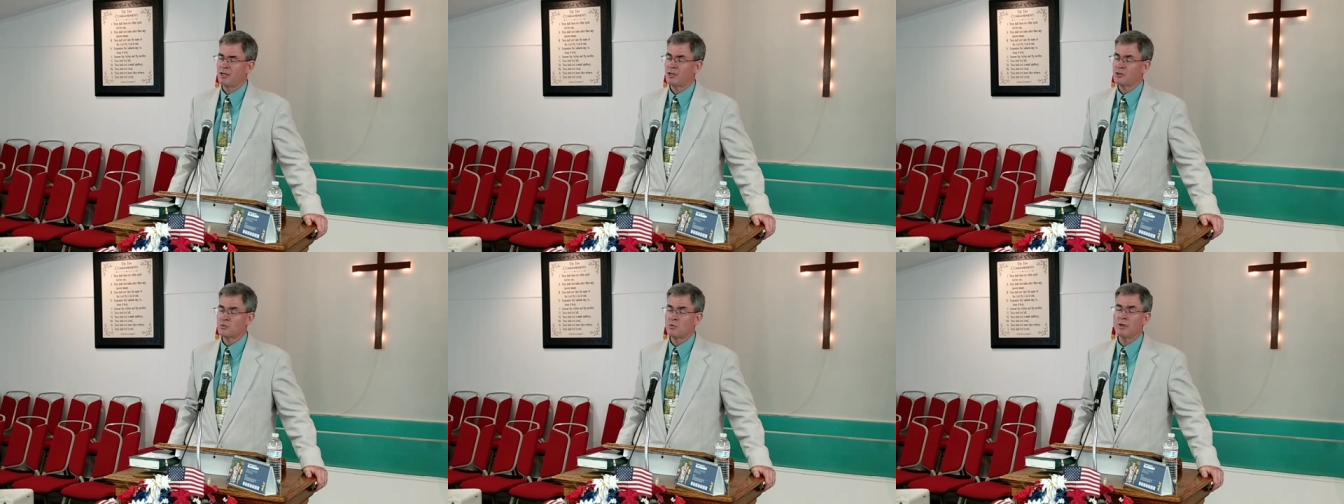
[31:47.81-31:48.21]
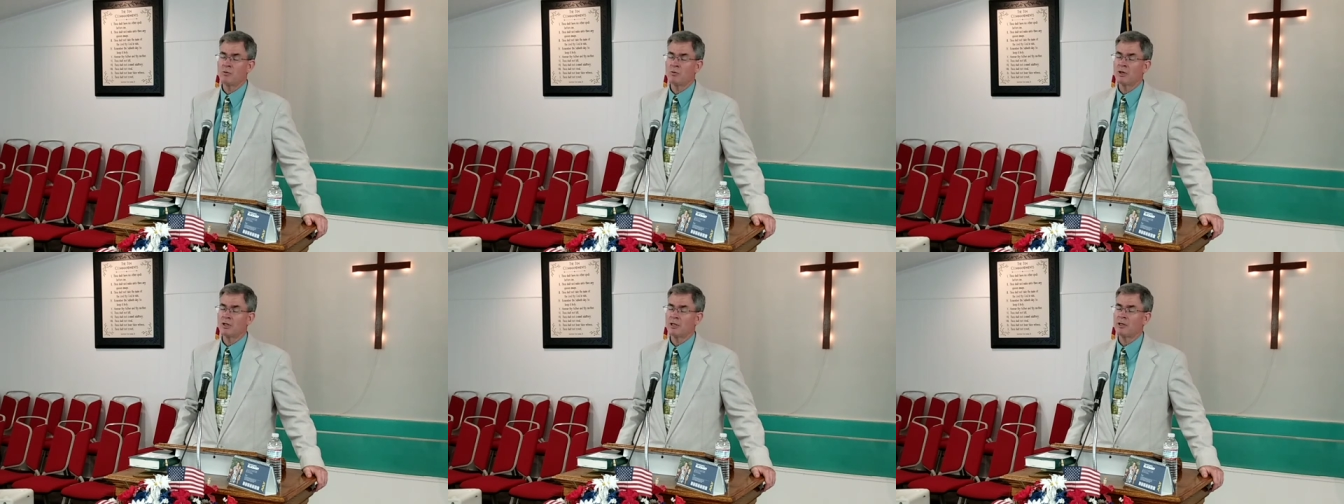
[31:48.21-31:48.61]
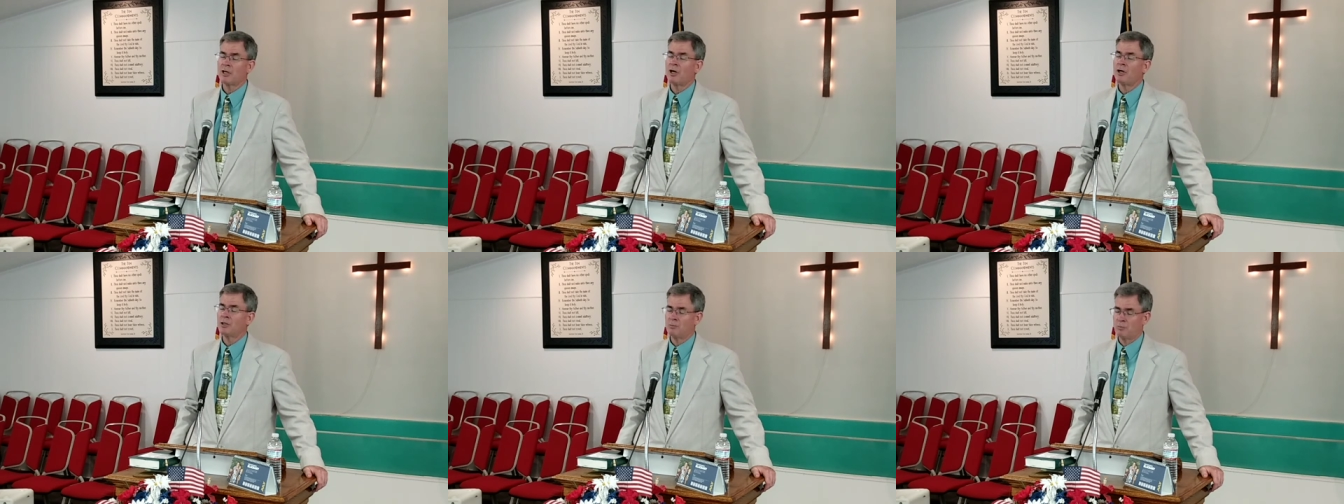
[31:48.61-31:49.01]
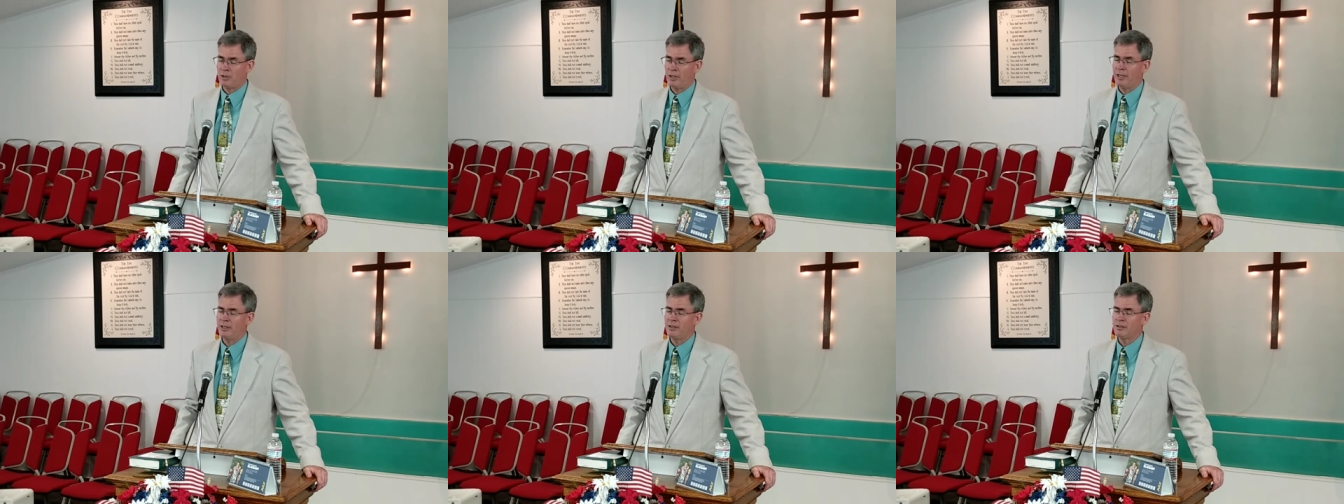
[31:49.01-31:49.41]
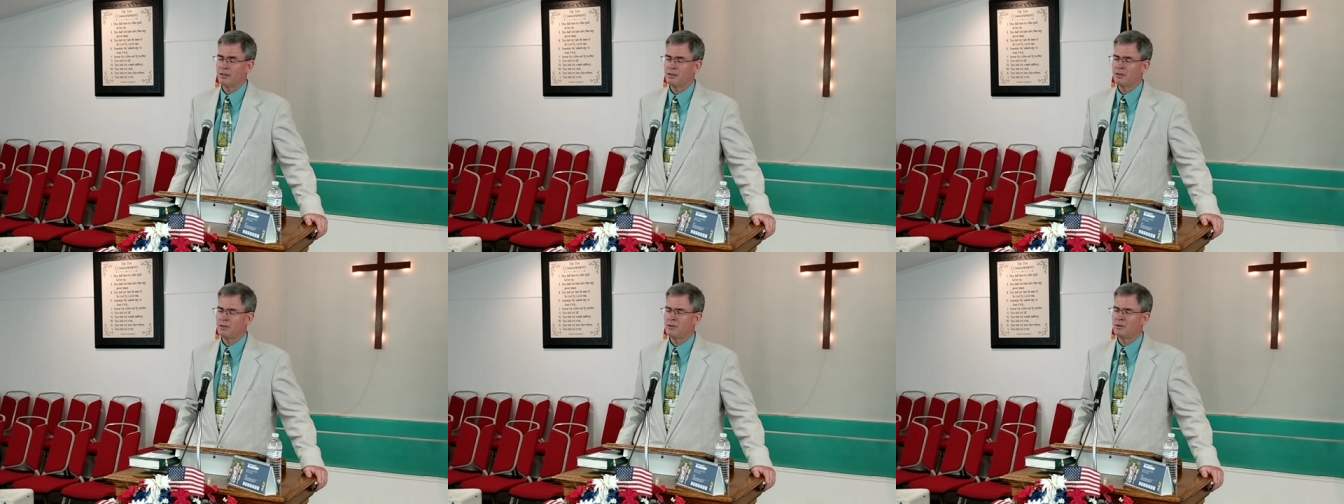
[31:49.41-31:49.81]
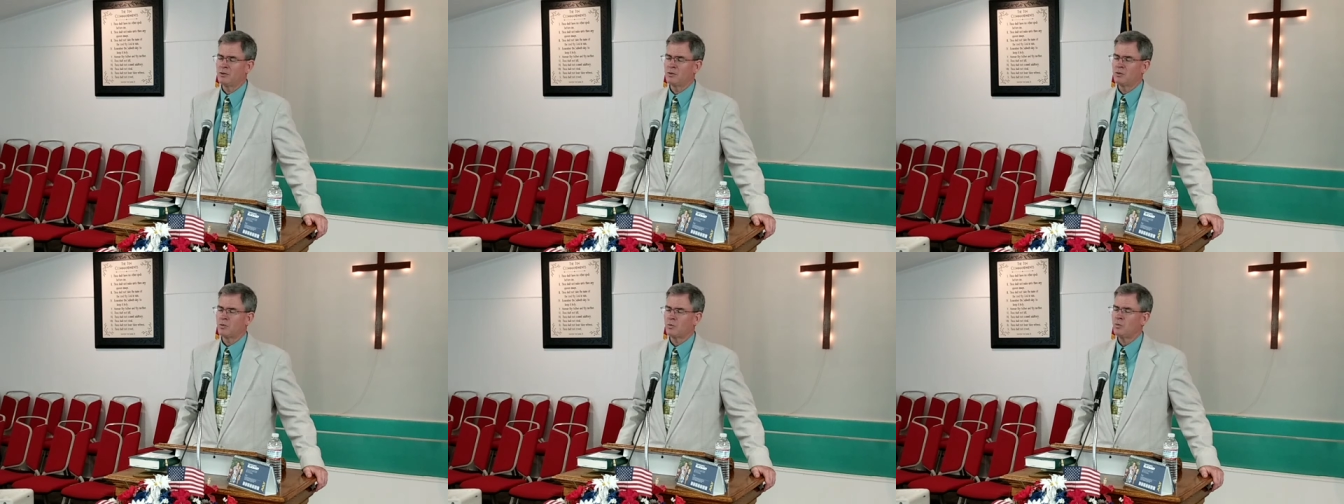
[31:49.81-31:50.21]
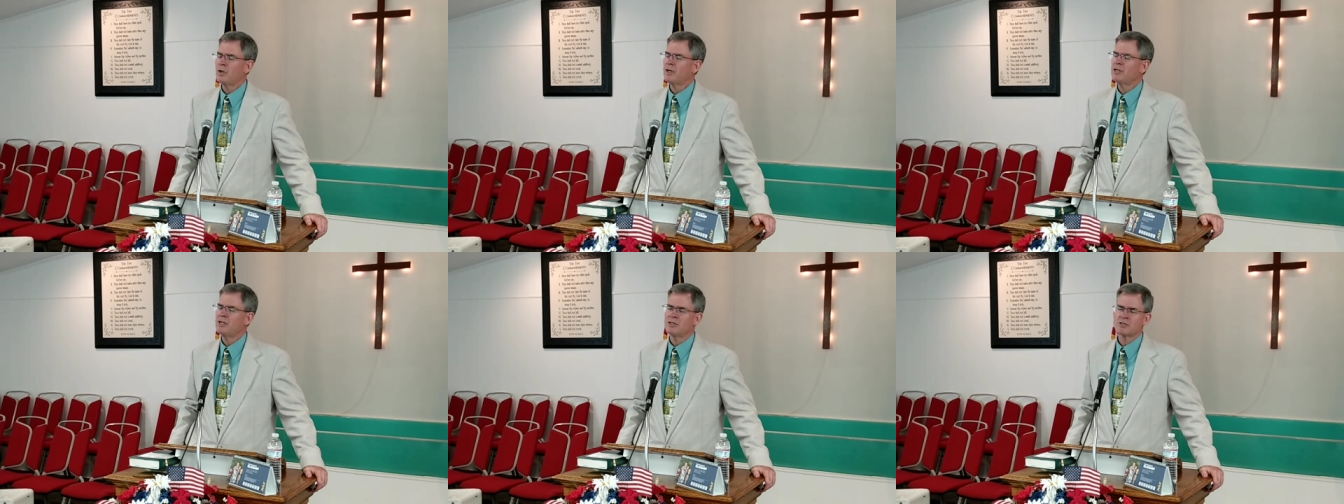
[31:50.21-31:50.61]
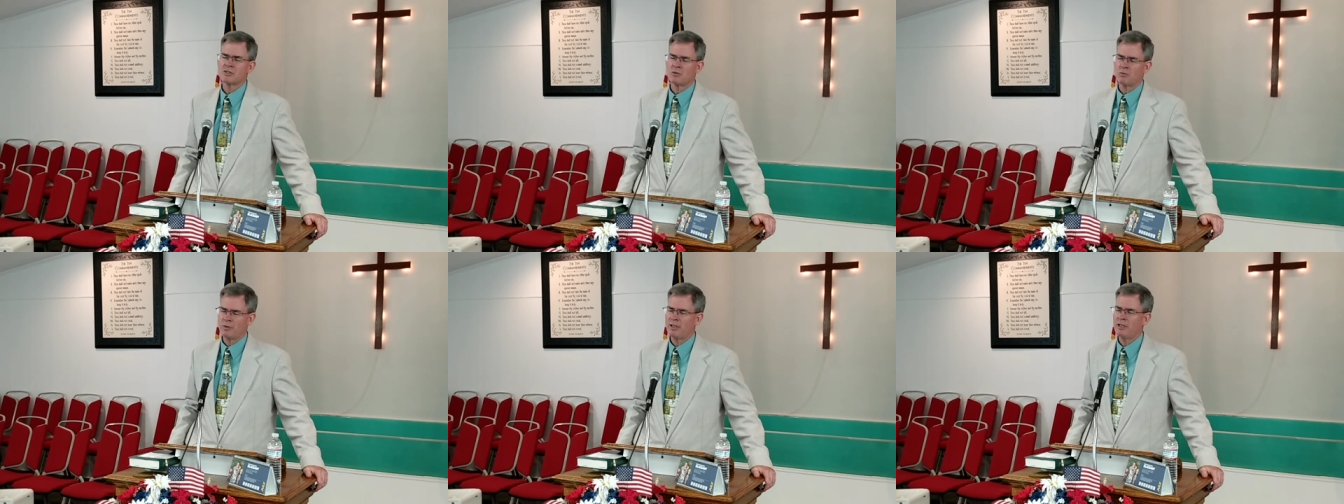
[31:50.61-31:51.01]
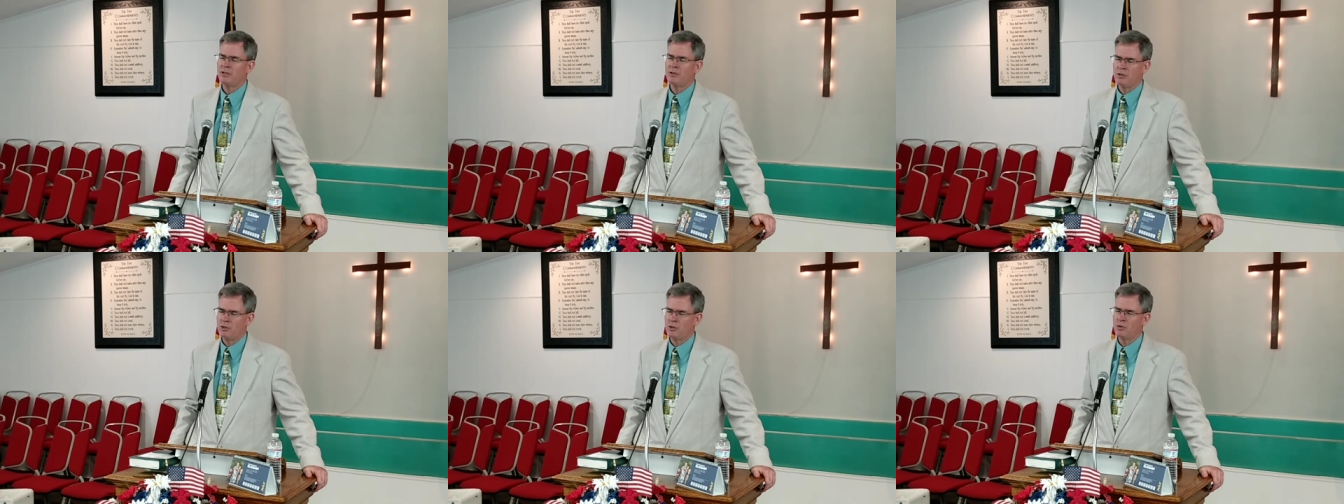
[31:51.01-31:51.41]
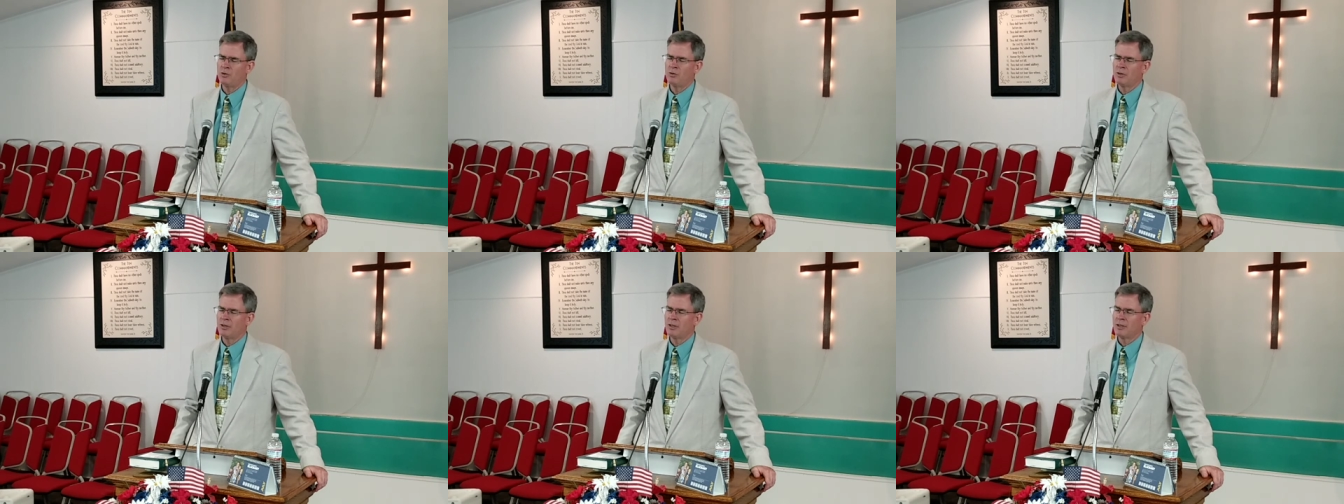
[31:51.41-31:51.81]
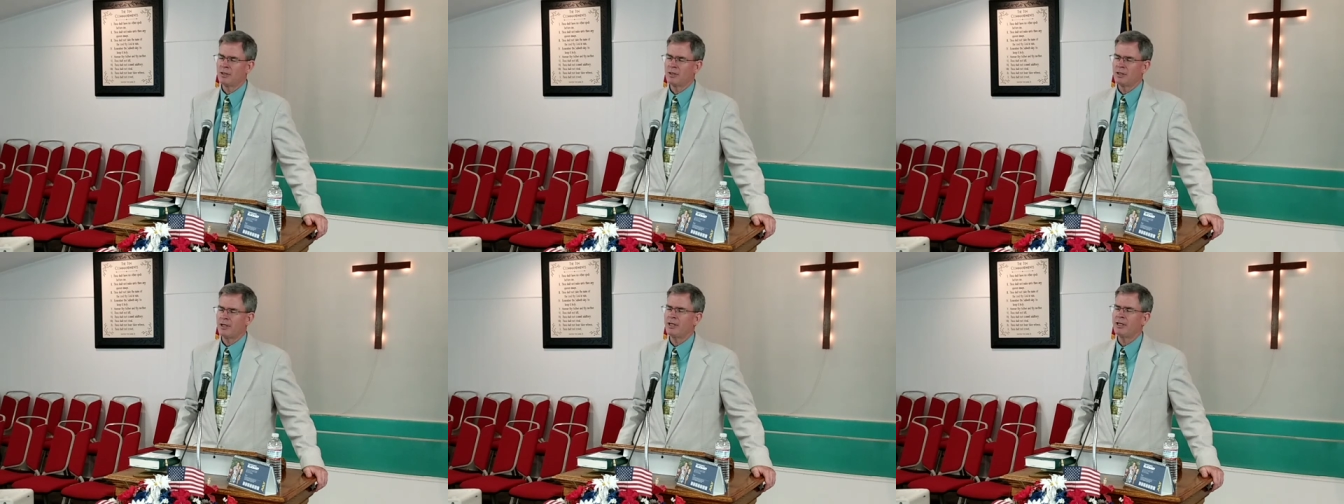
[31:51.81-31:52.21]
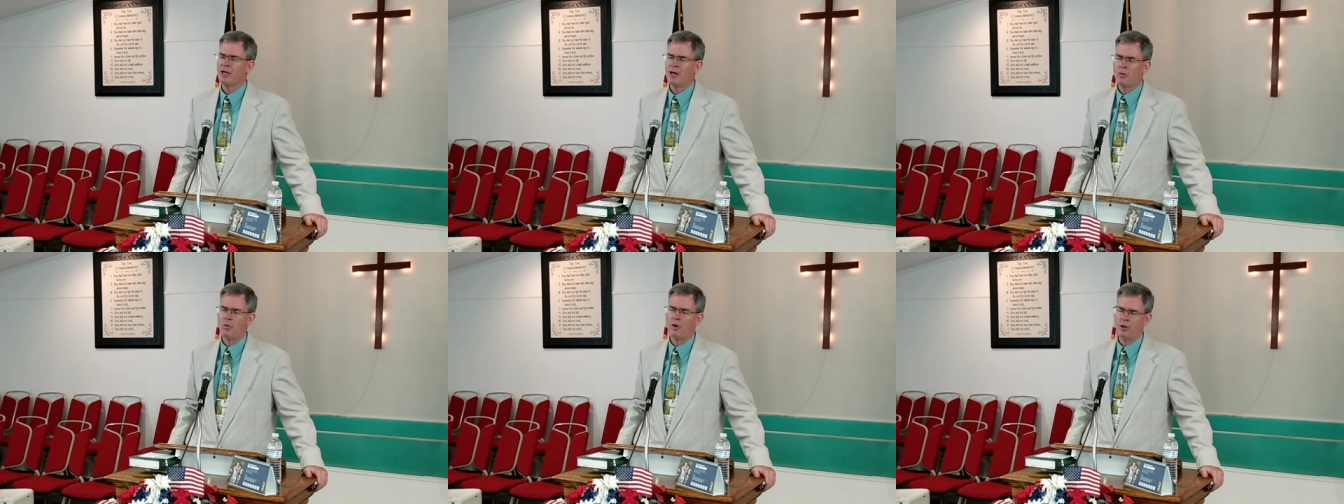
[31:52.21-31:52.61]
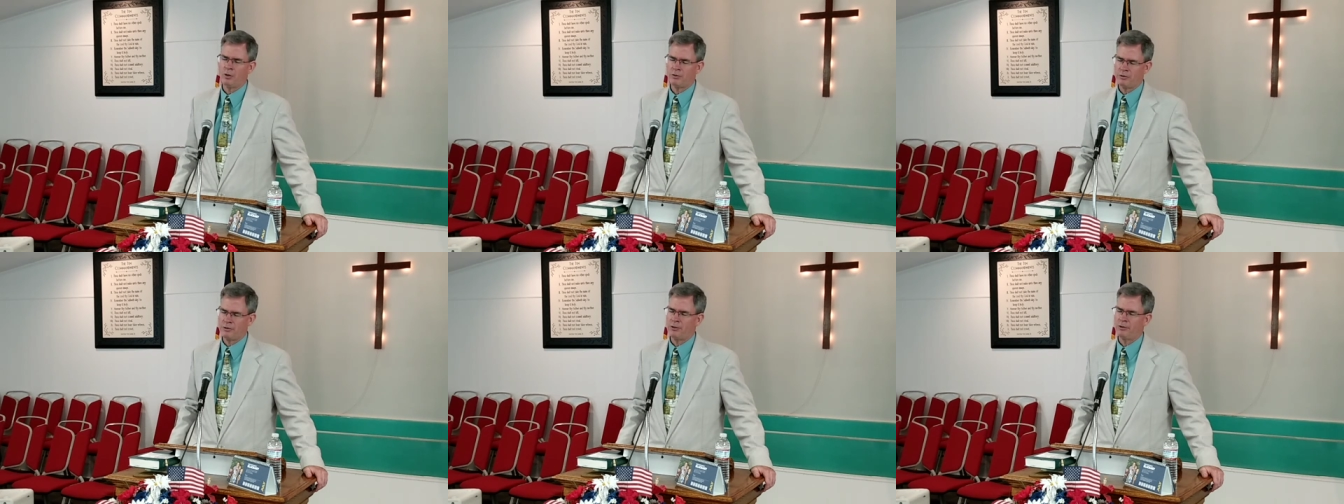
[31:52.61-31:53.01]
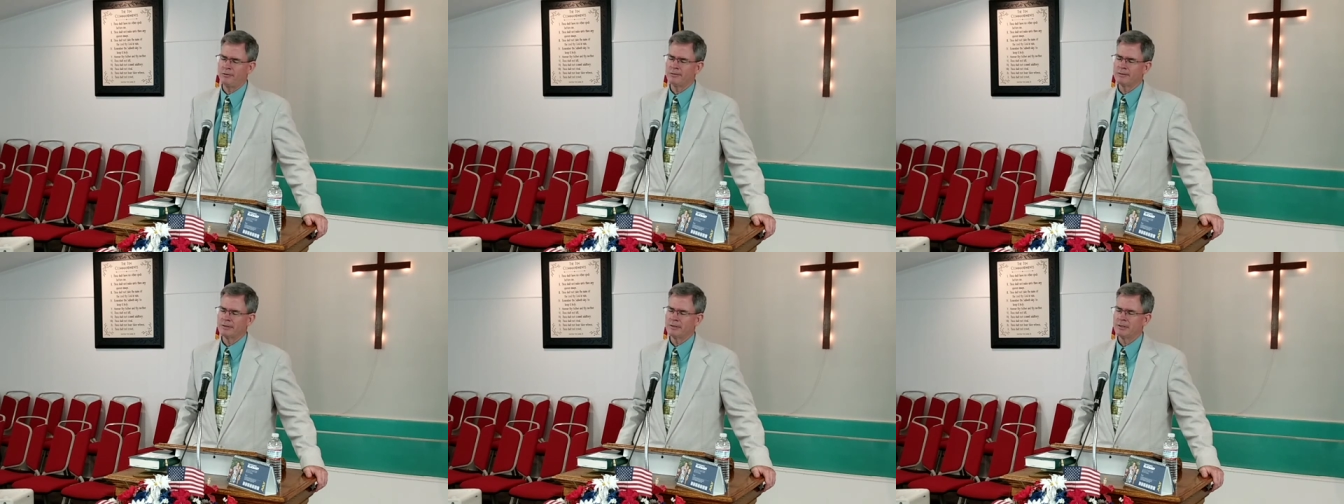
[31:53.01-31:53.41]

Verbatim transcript: as we really contemplate what it is that we need to do in our walk with you.